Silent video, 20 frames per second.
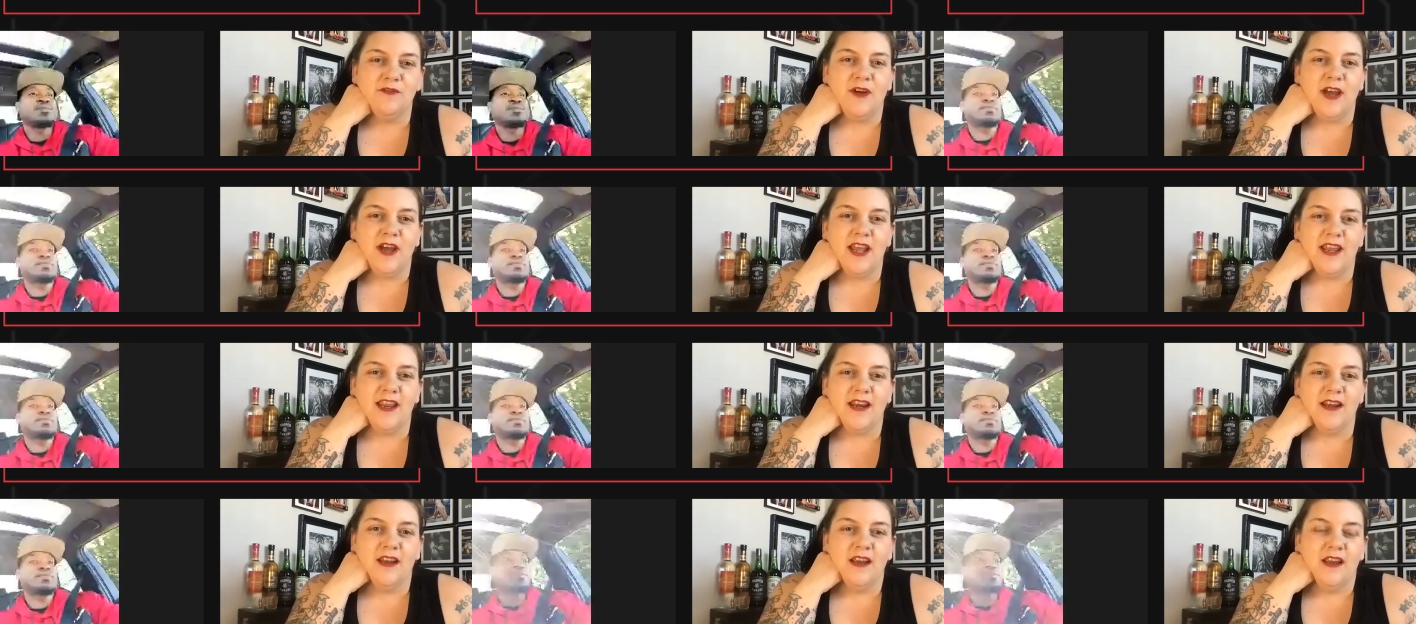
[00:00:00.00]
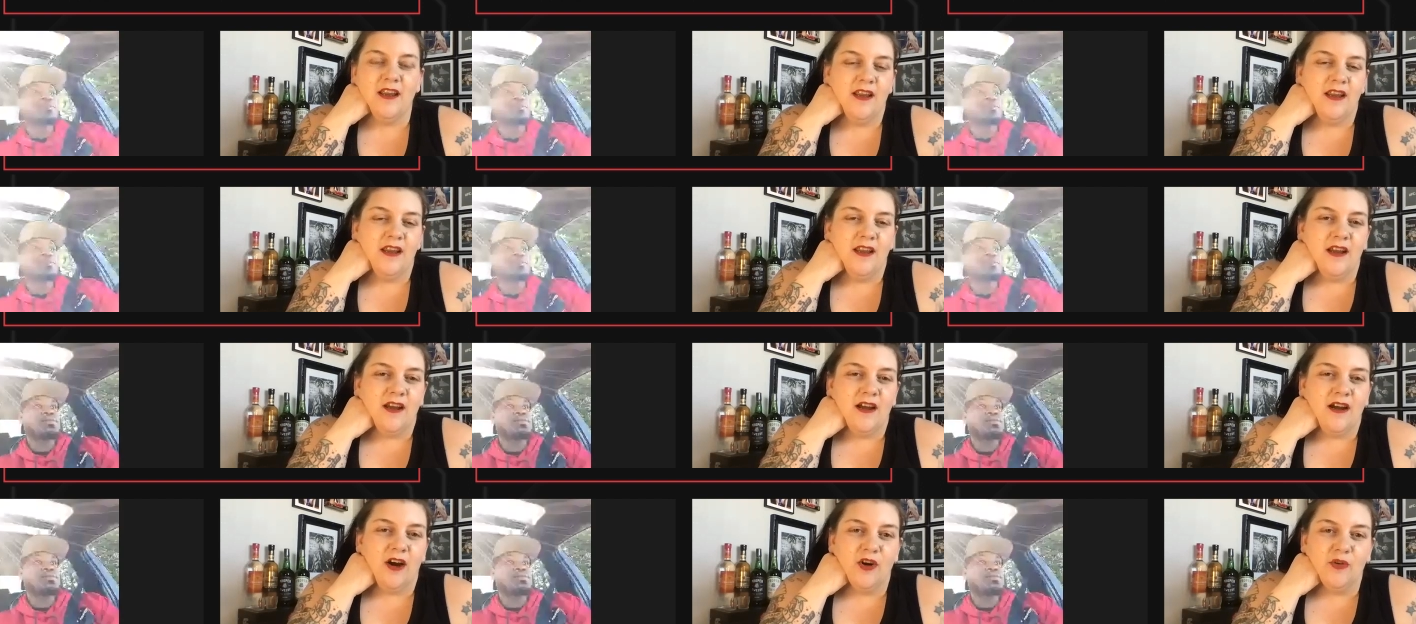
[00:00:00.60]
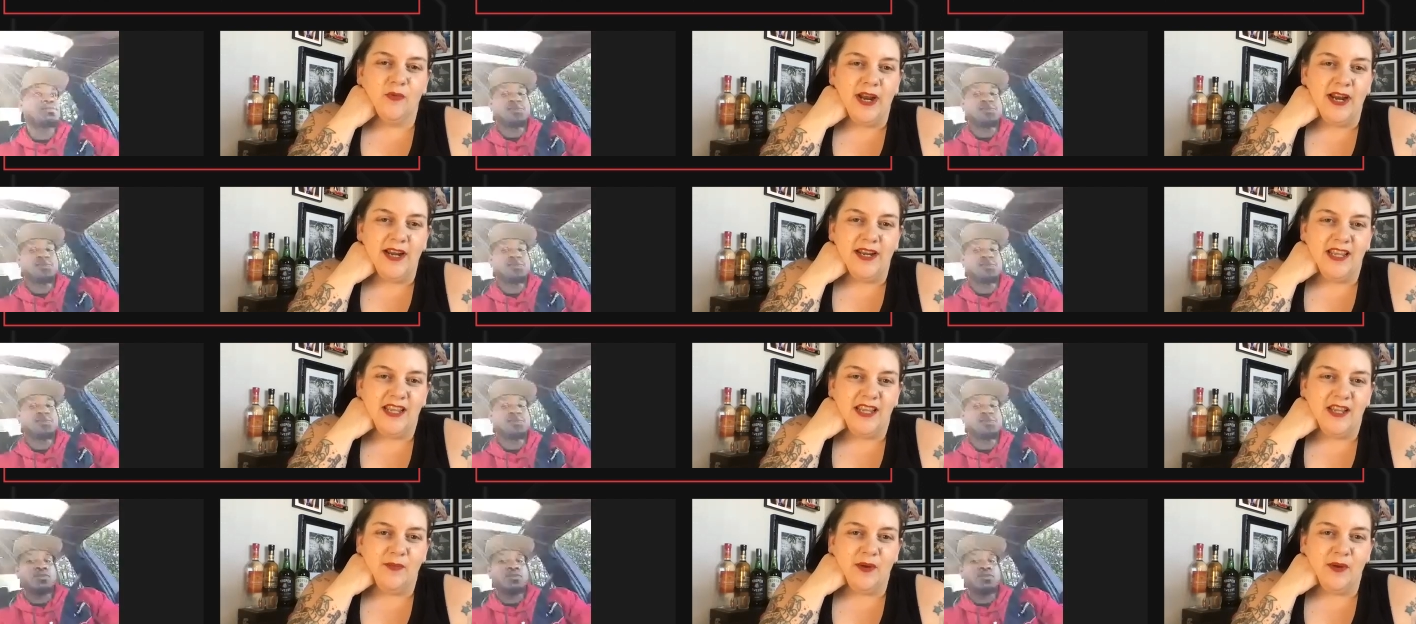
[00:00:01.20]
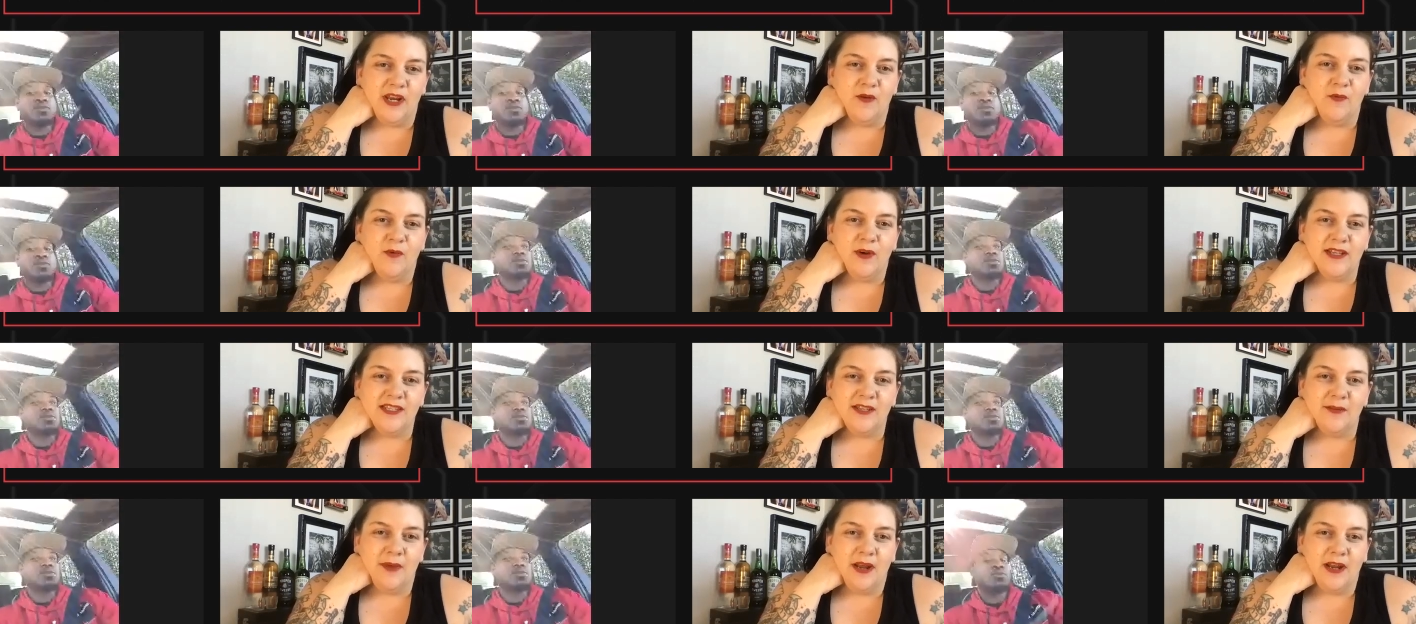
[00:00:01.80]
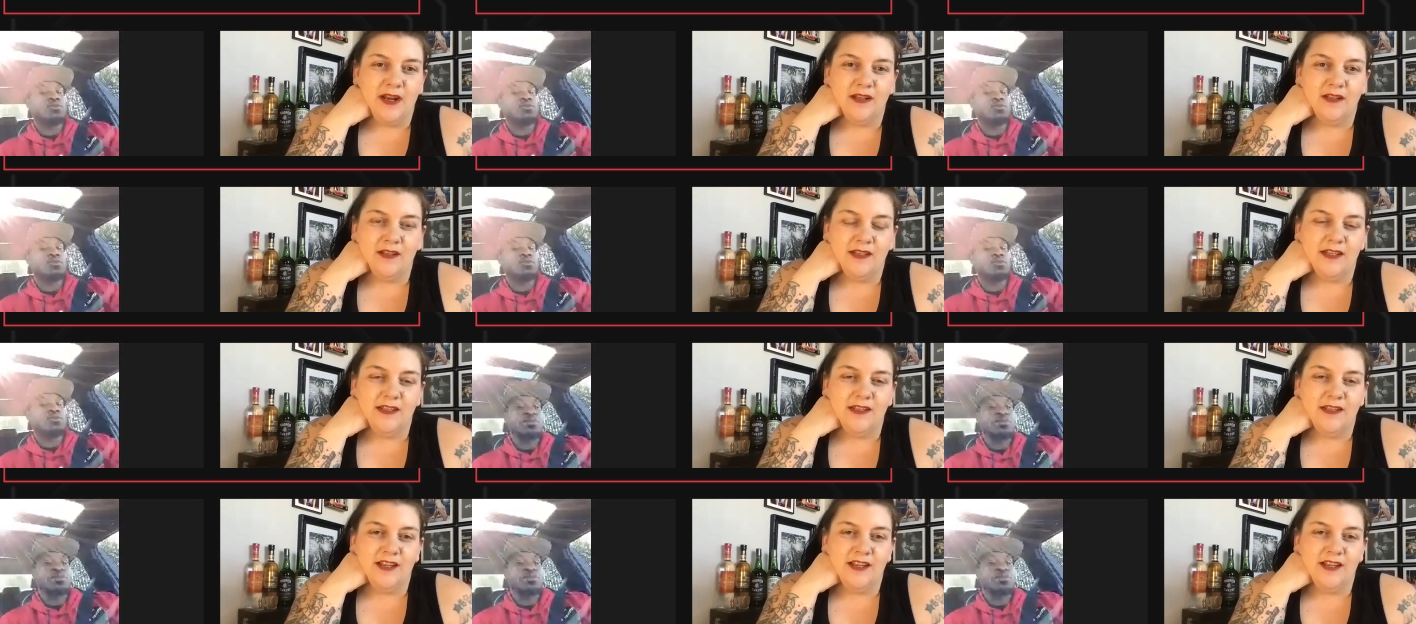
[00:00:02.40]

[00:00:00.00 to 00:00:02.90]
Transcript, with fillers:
Speaker 1: to fight already, but he wasn't medically